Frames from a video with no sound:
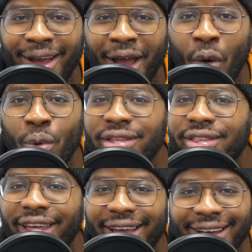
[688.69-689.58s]
and we
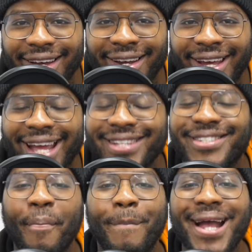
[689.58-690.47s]
think it's
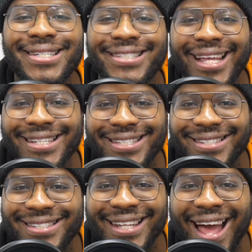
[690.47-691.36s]
the best thing
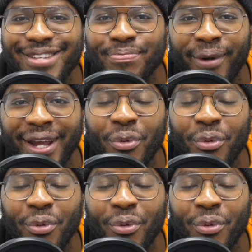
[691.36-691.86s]
since sliced bread.